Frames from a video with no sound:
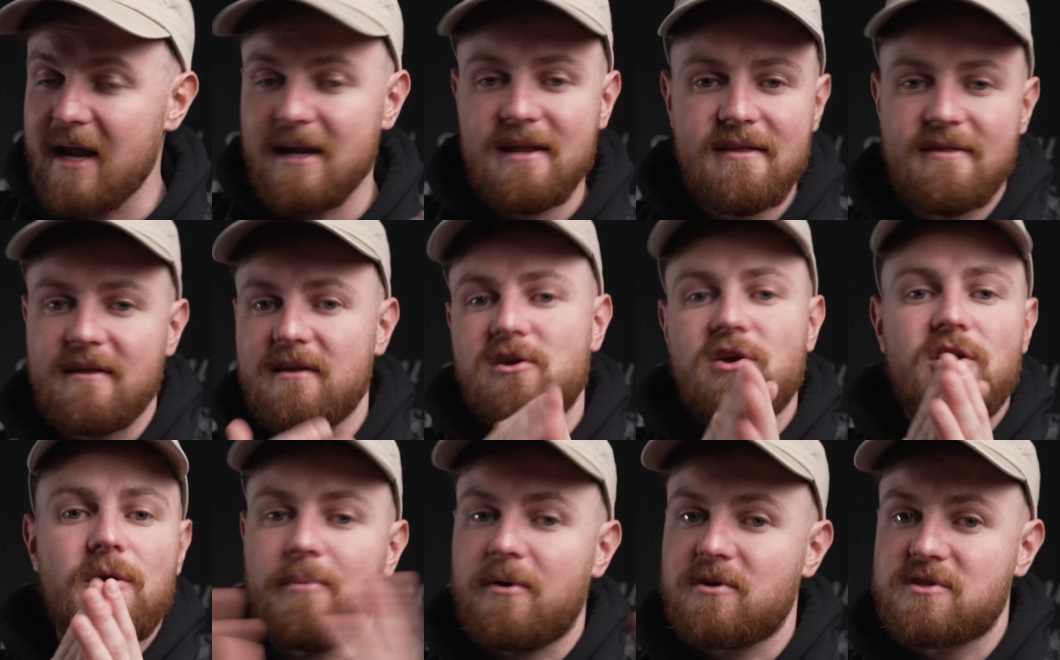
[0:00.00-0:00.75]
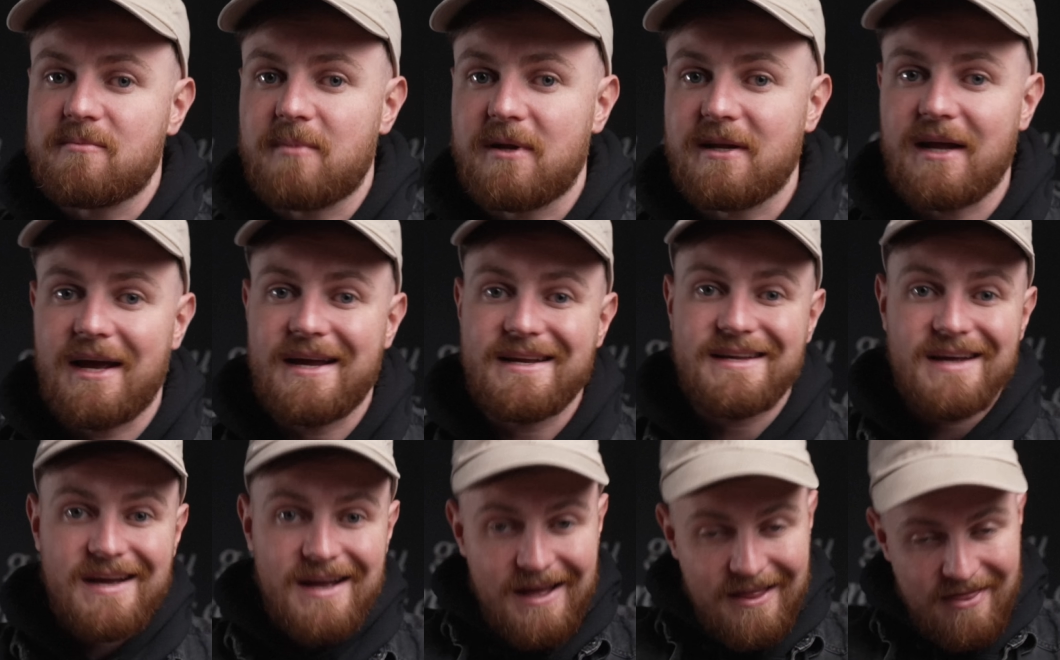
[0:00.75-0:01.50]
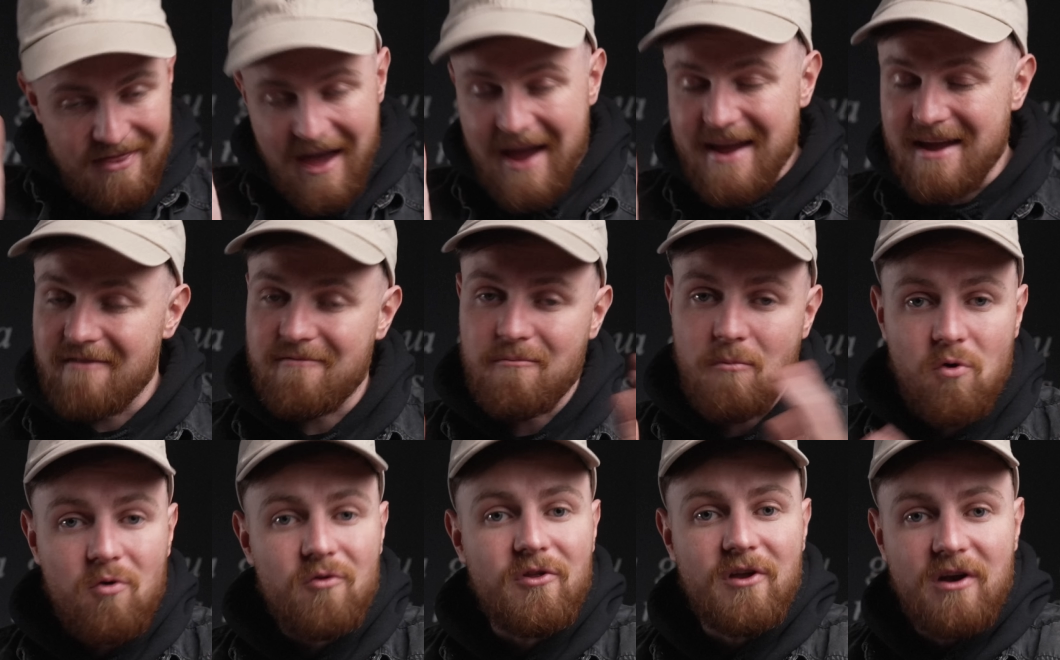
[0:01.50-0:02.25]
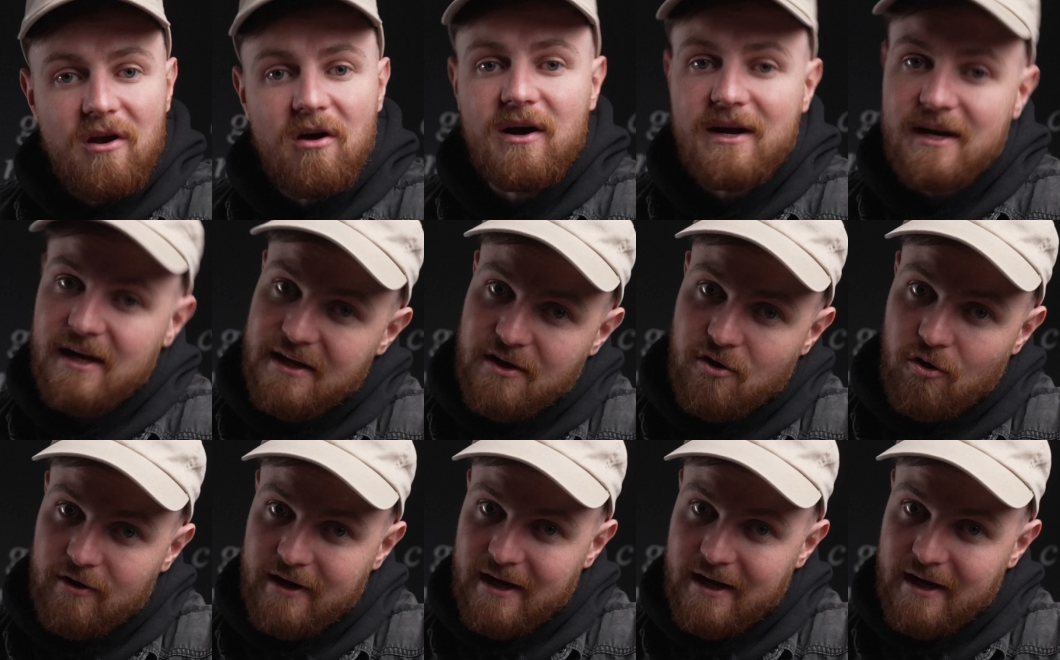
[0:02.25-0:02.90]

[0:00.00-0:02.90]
anything you could possibly need, they have more than likely got